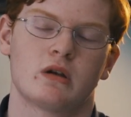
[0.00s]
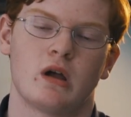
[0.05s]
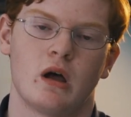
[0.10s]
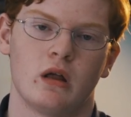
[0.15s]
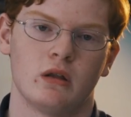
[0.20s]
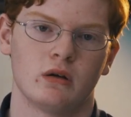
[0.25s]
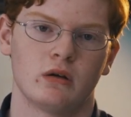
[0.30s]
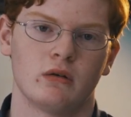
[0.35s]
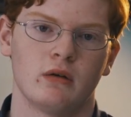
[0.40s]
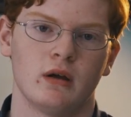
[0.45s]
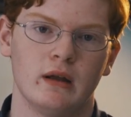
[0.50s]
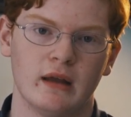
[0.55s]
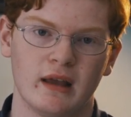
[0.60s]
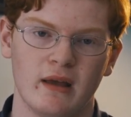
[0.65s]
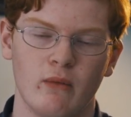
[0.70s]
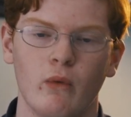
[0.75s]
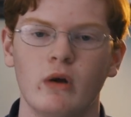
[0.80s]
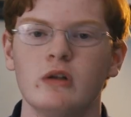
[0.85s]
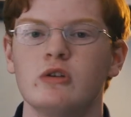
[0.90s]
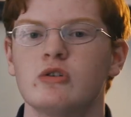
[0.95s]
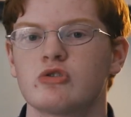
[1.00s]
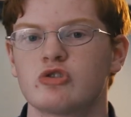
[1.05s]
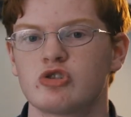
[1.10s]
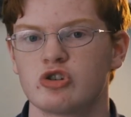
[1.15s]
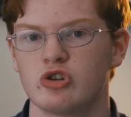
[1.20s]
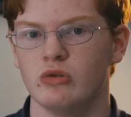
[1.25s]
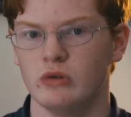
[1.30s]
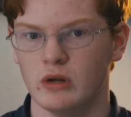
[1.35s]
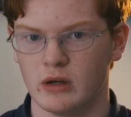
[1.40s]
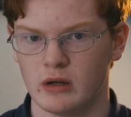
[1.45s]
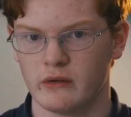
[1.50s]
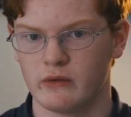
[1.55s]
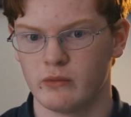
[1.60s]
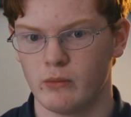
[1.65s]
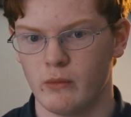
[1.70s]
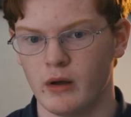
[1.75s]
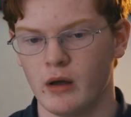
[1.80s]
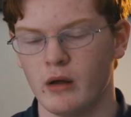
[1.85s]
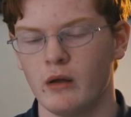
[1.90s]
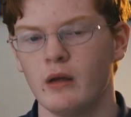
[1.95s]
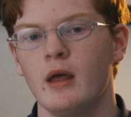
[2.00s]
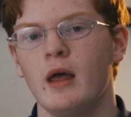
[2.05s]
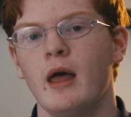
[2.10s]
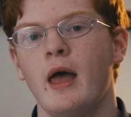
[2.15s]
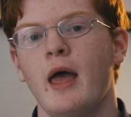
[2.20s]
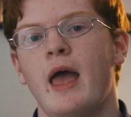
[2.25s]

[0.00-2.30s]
color grading and when you're shooting as well.